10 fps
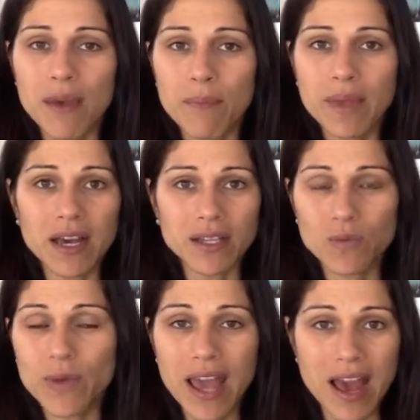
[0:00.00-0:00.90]
because
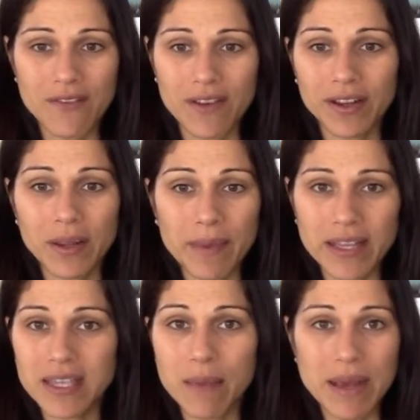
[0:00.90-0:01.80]
we have an
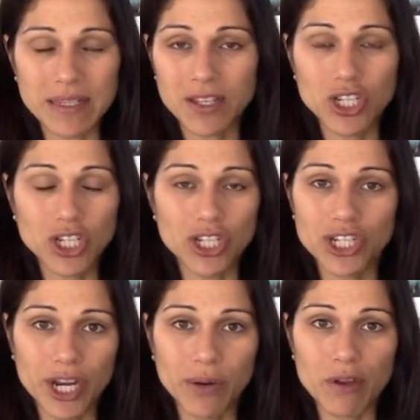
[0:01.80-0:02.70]
amazing message to
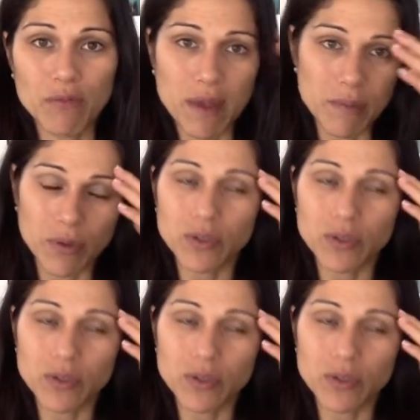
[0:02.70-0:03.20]
share with people.